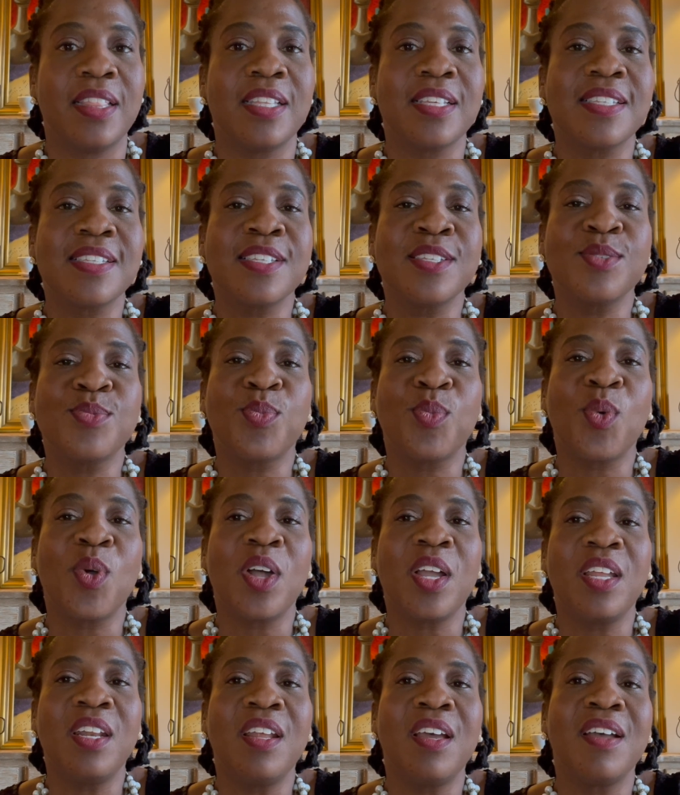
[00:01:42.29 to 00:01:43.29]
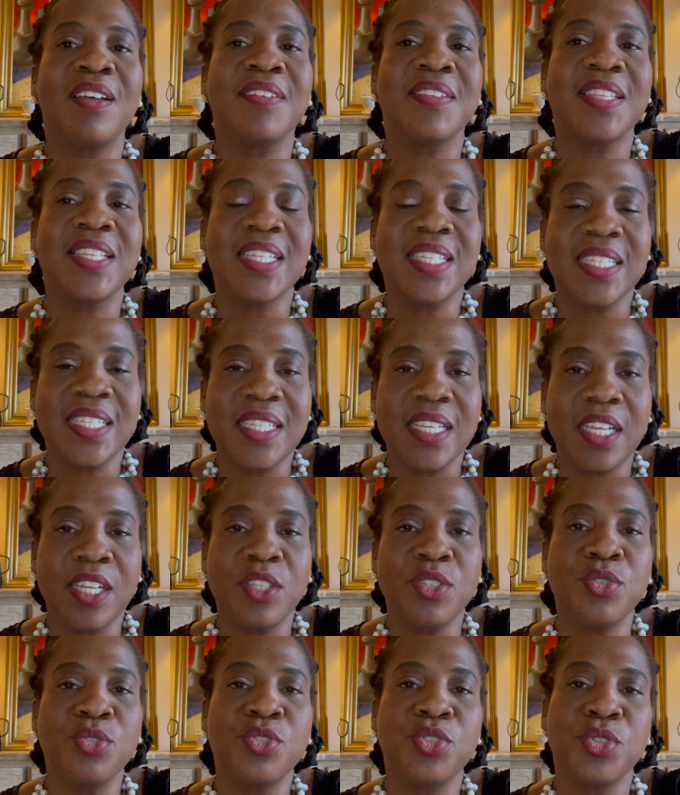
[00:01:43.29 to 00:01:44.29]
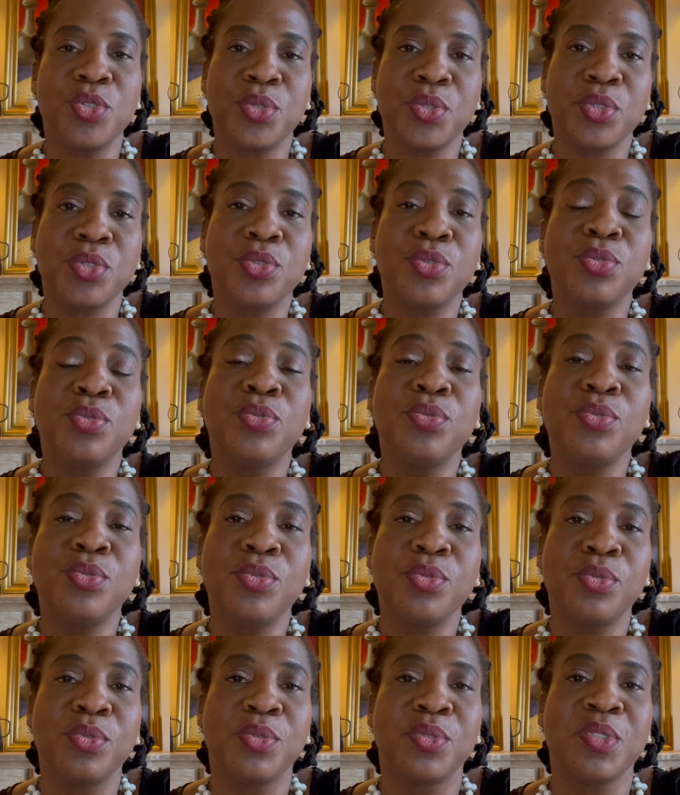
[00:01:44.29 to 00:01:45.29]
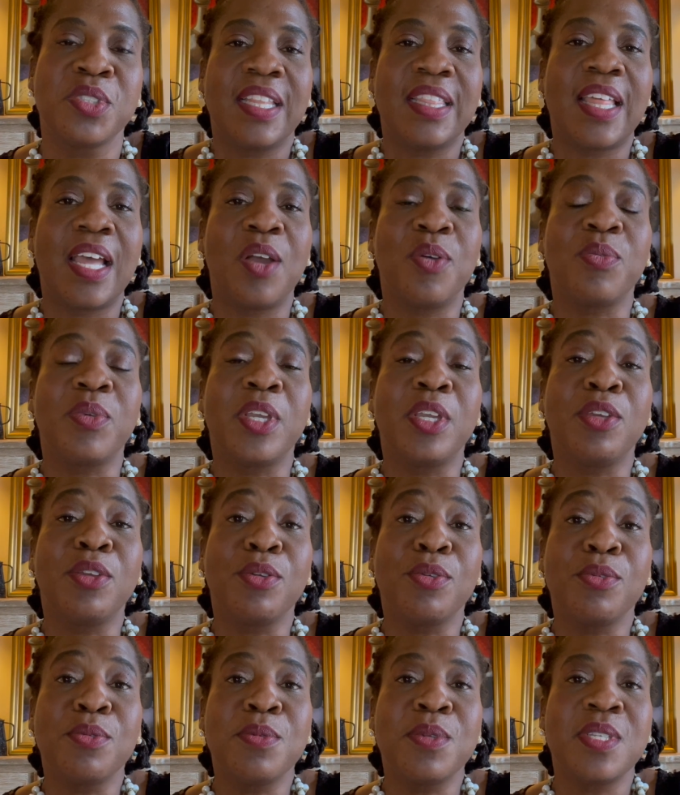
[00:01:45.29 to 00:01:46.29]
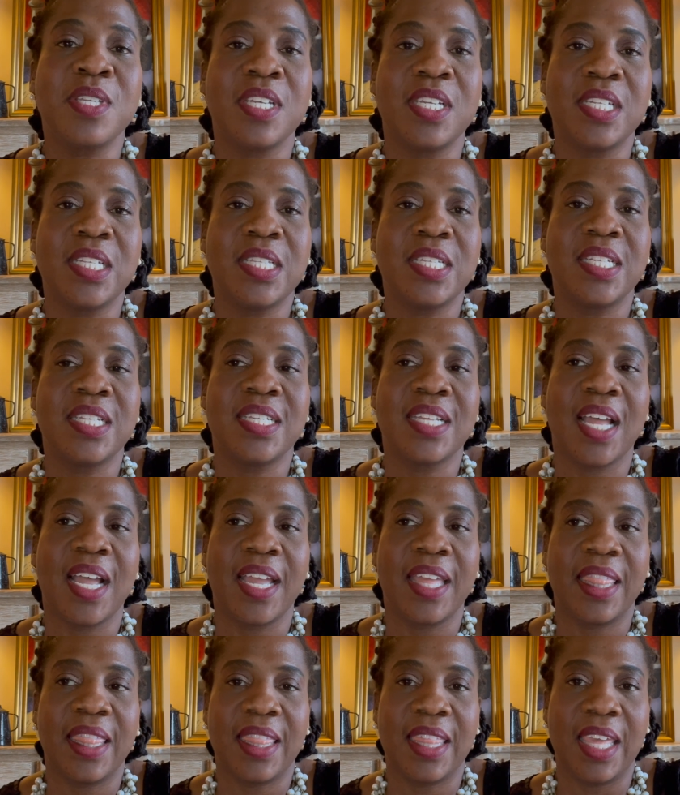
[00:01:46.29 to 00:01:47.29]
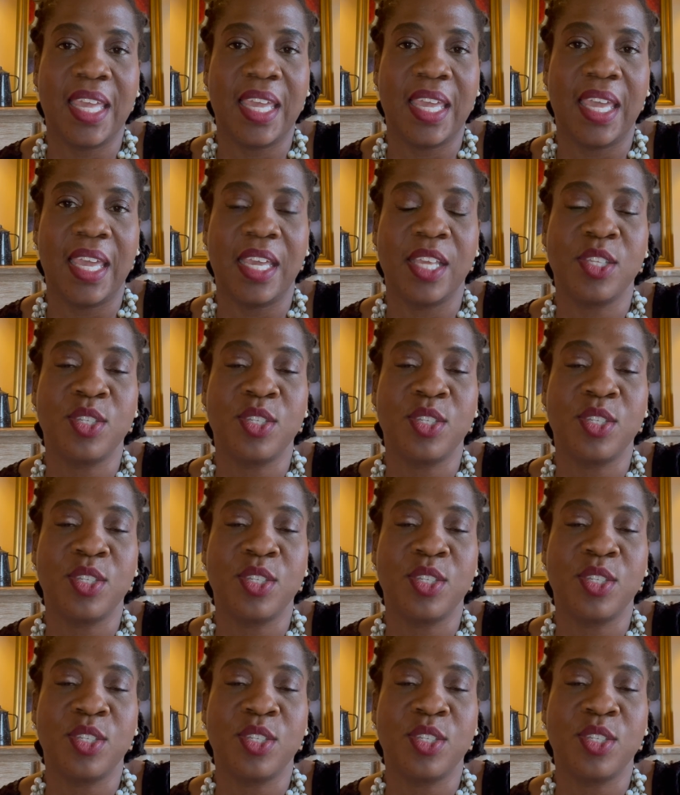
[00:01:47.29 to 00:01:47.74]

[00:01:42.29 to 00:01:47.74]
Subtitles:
This is one of the signature tools that we use in design thinking.